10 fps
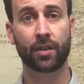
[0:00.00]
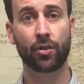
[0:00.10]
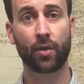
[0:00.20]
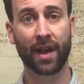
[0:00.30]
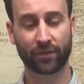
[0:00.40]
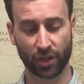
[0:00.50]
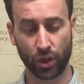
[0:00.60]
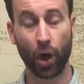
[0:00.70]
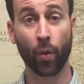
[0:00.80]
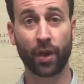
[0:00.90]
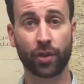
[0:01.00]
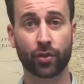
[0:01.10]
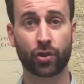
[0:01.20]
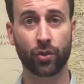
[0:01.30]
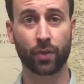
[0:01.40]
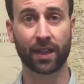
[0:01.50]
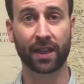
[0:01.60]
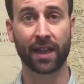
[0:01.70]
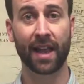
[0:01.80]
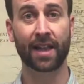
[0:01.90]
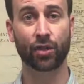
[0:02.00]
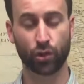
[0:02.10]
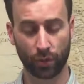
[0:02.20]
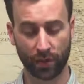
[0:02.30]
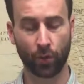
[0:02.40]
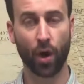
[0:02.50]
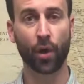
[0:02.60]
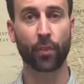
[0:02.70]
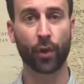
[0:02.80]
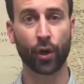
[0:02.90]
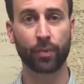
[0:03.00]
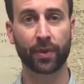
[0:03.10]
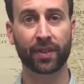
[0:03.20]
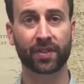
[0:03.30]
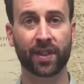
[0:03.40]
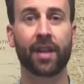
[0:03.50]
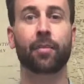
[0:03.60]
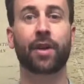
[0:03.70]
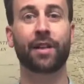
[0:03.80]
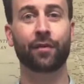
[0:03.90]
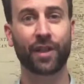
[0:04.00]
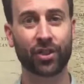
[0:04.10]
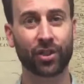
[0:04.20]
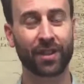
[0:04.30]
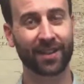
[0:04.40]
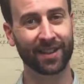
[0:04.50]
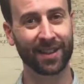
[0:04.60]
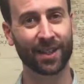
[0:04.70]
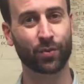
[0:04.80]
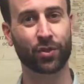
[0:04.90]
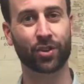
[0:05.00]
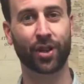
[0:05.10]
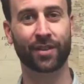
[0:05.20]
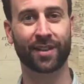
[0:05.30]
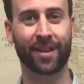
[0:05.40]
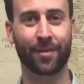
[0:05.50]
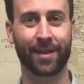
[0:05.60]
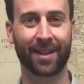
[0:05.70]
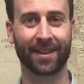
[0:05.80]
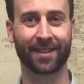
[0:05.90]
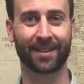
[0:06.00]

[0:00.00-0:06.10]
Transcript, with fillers: You have to know what you're doing and do it on purpose, but eventually the leads will start to come in.